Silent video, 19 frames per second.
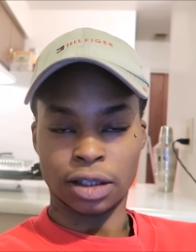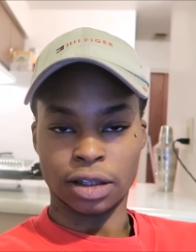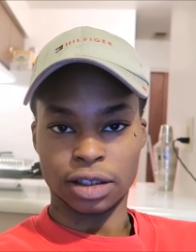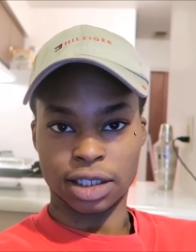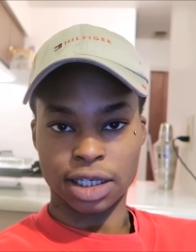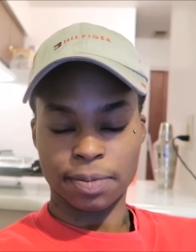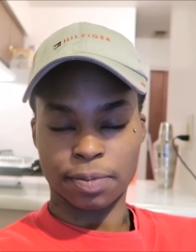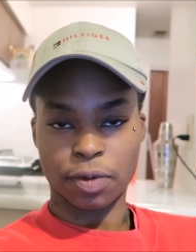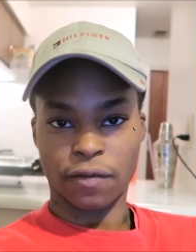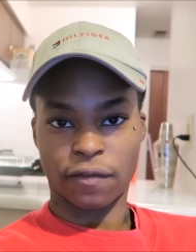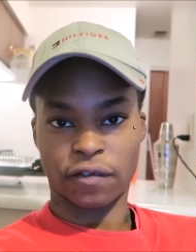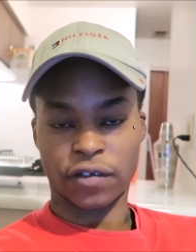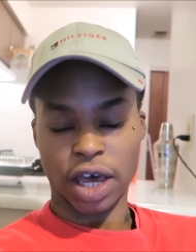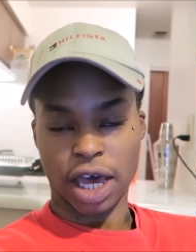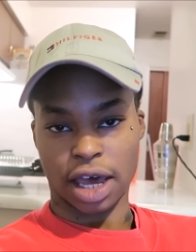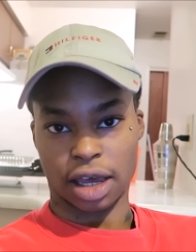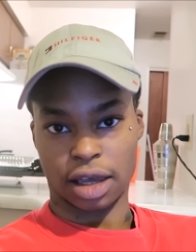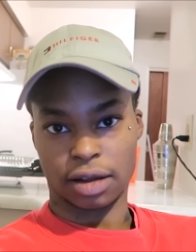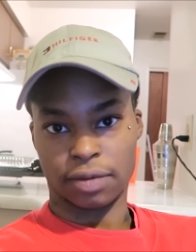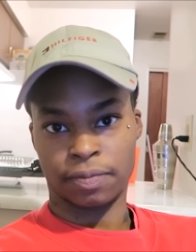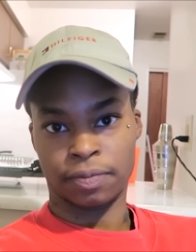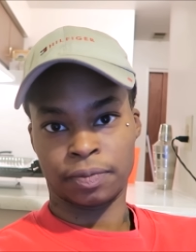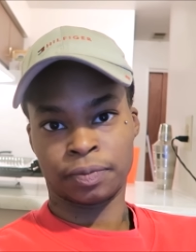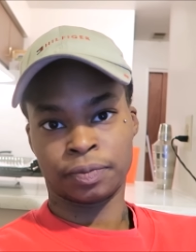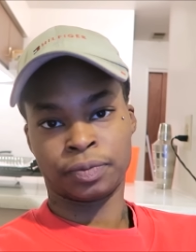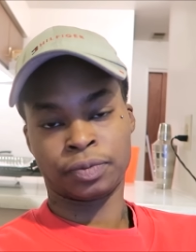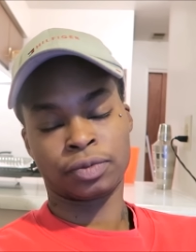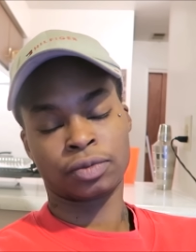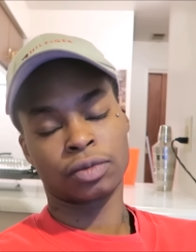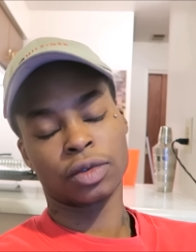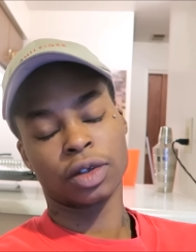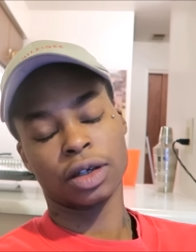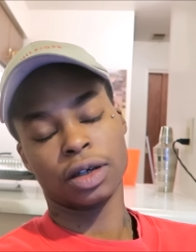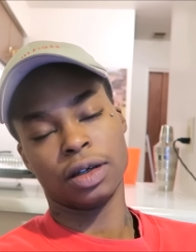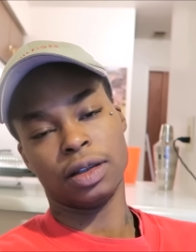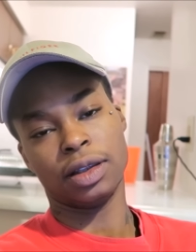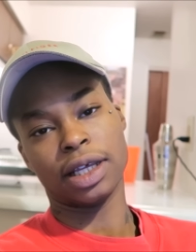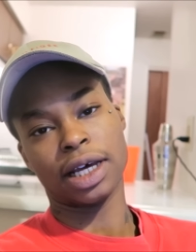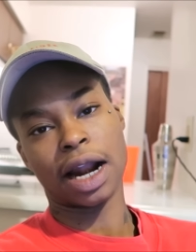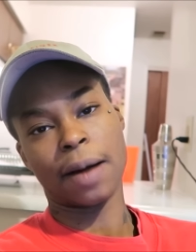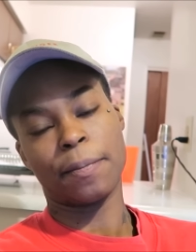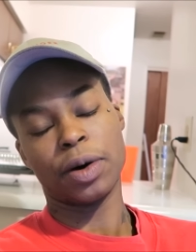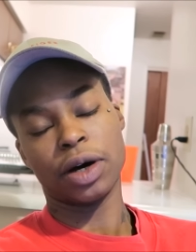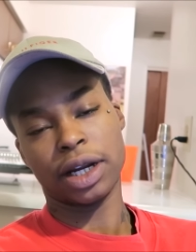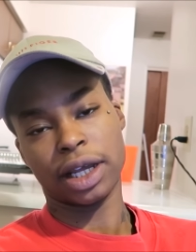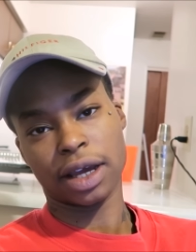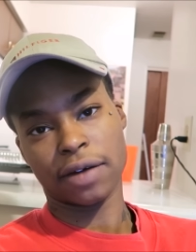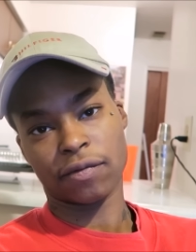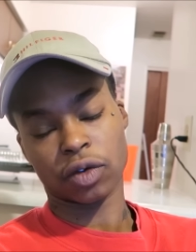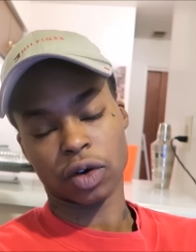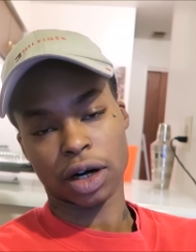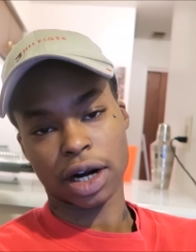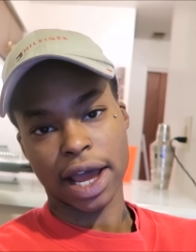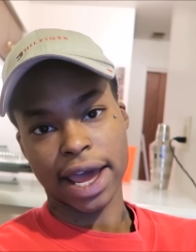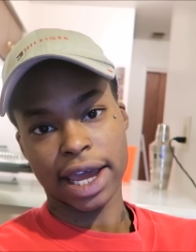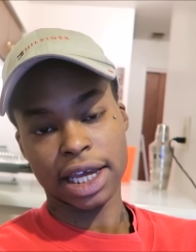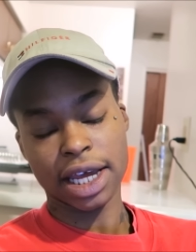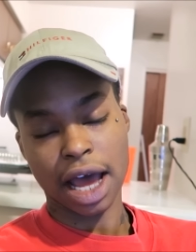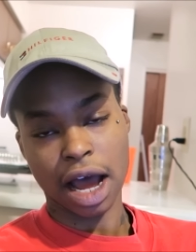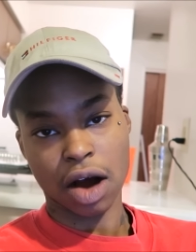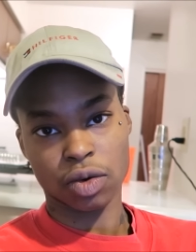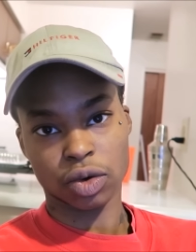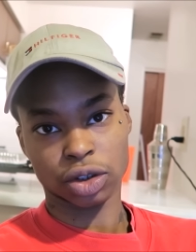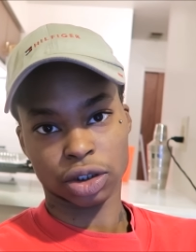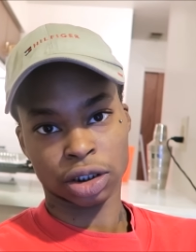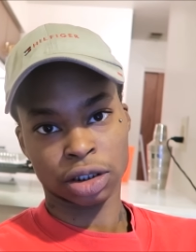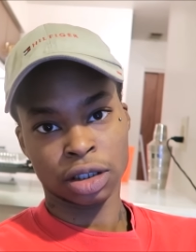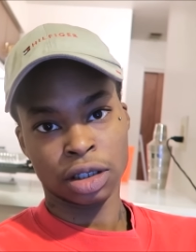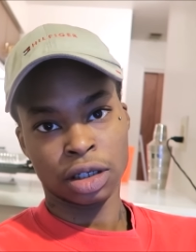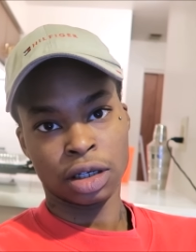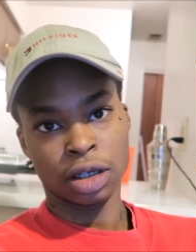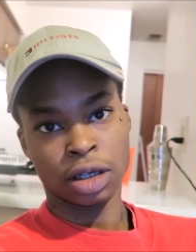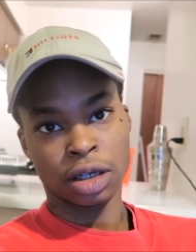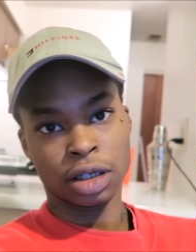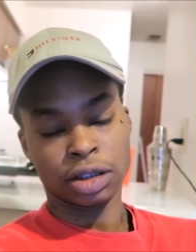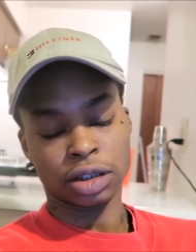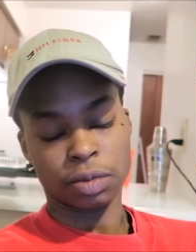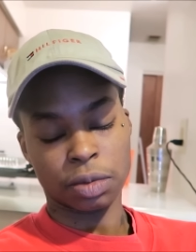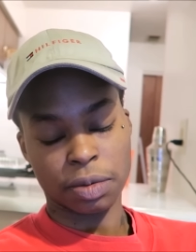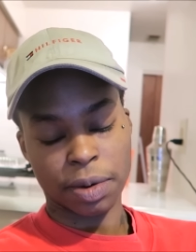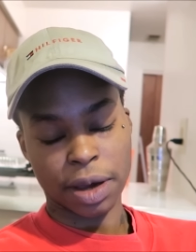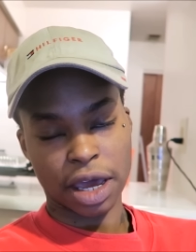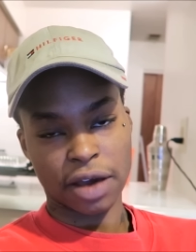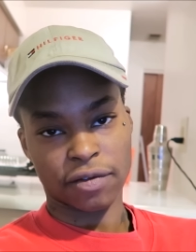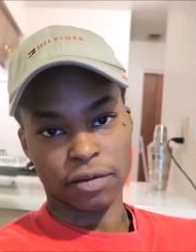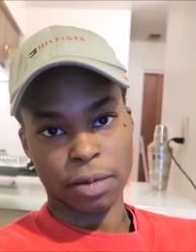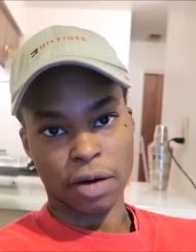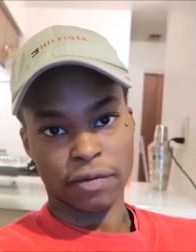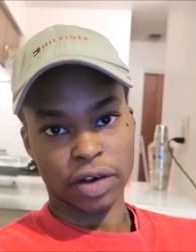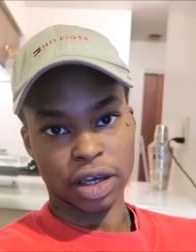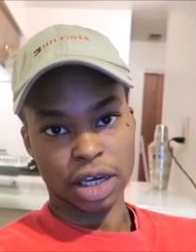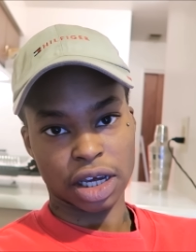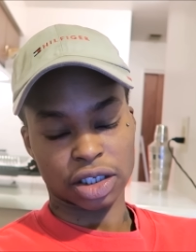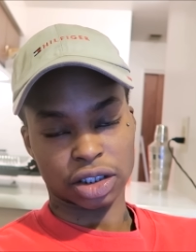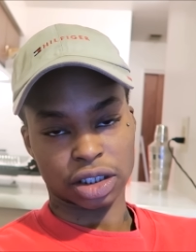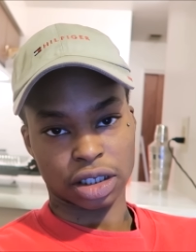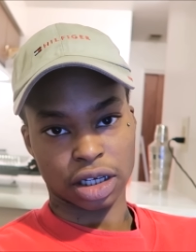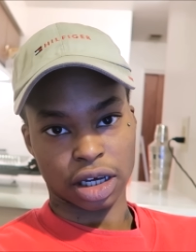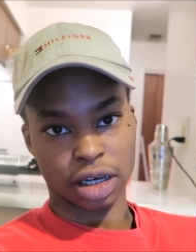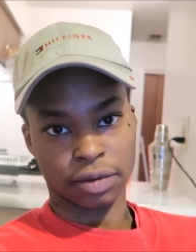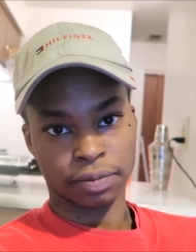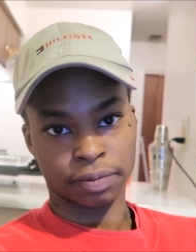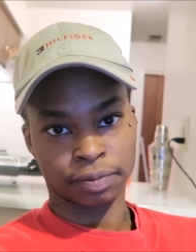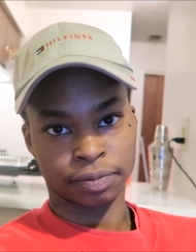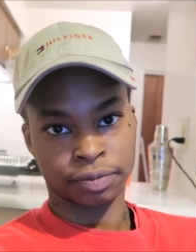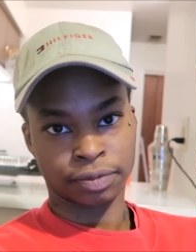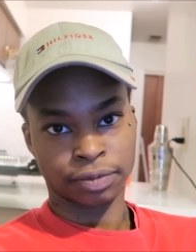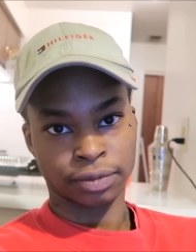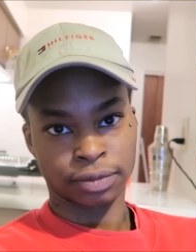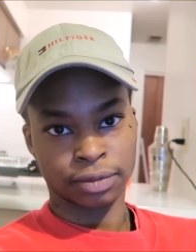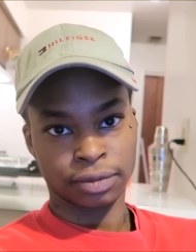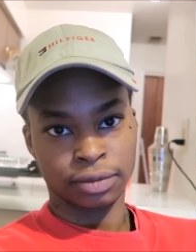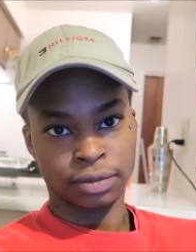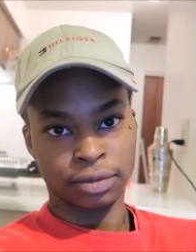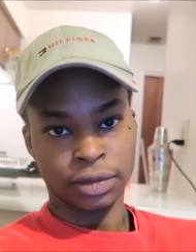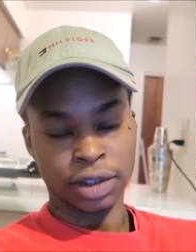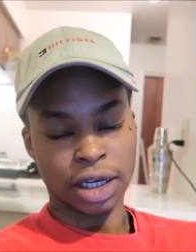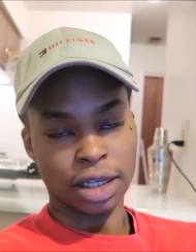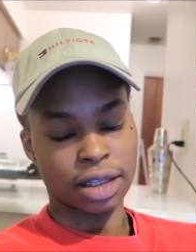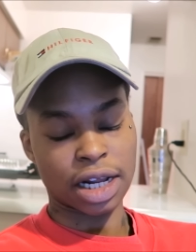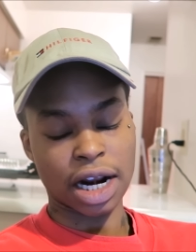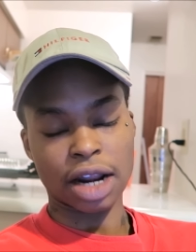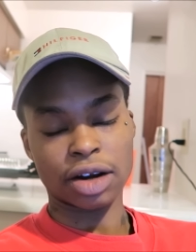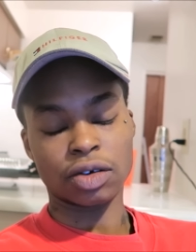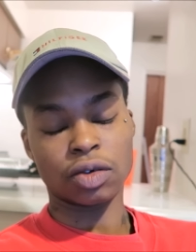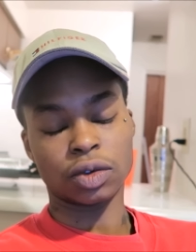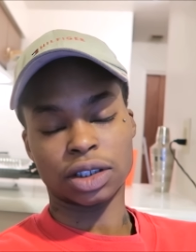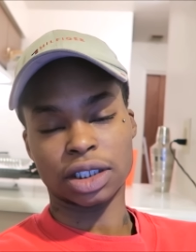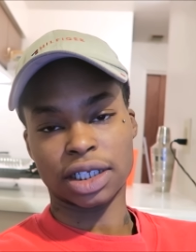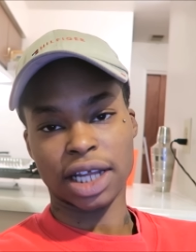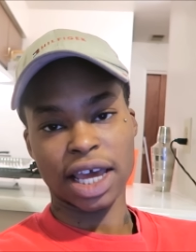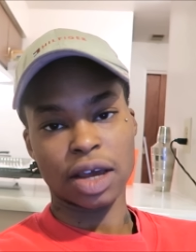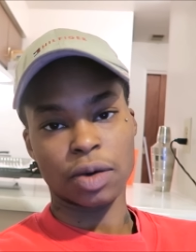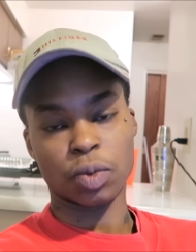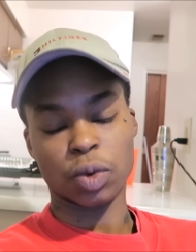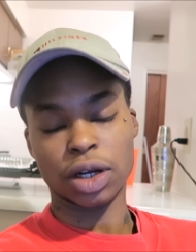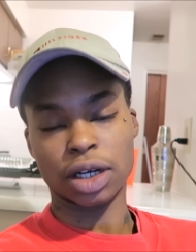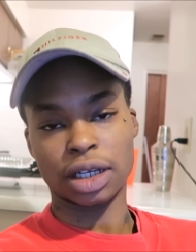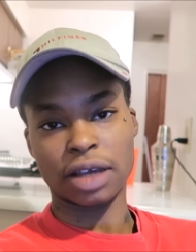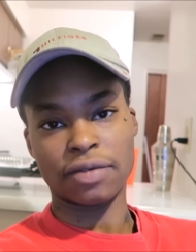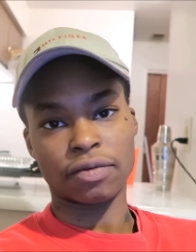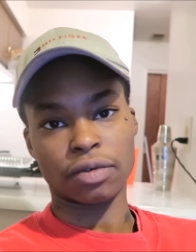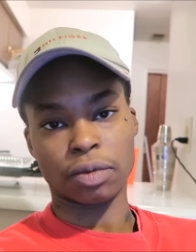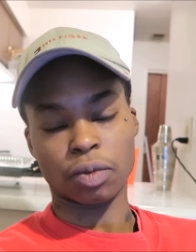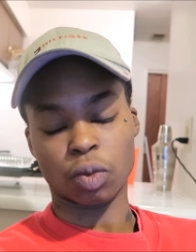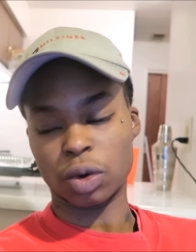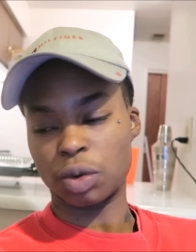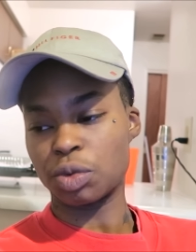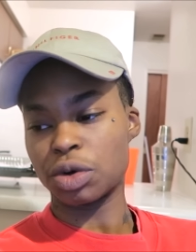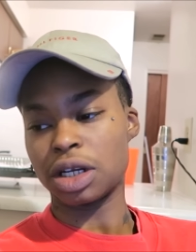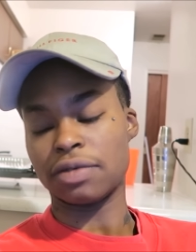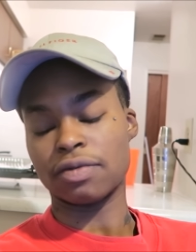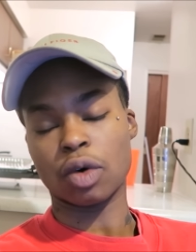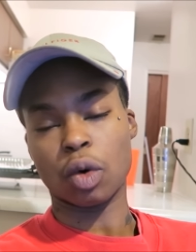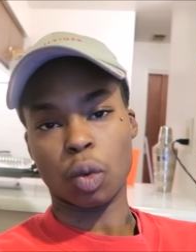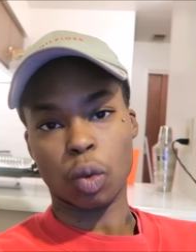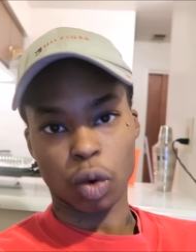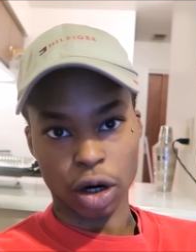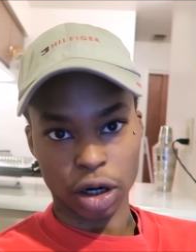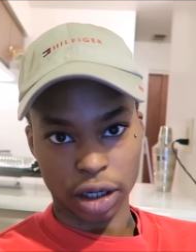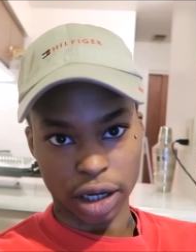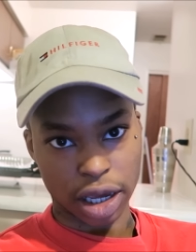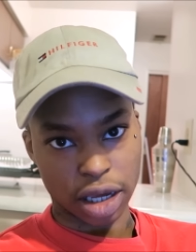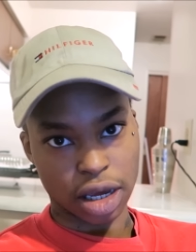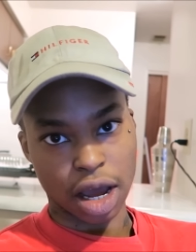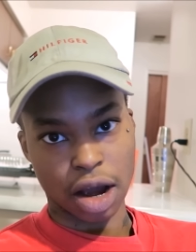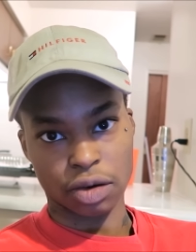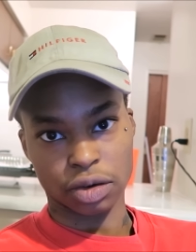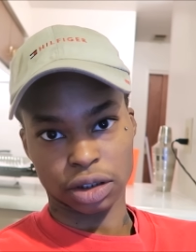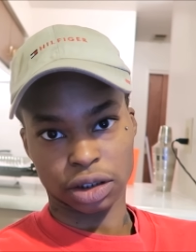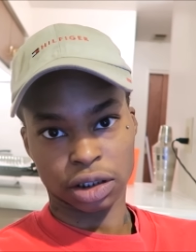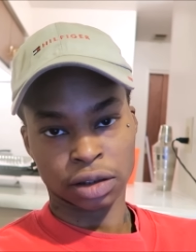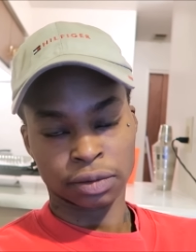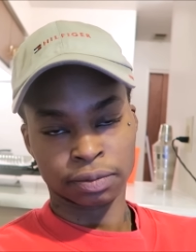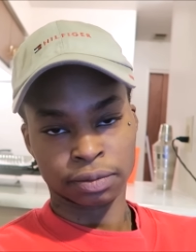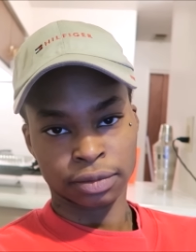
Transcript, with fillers: The simple fact that I put in for 8 hours to be paid for my vacation day, and that I knew today we wouldn't even work 8 hours.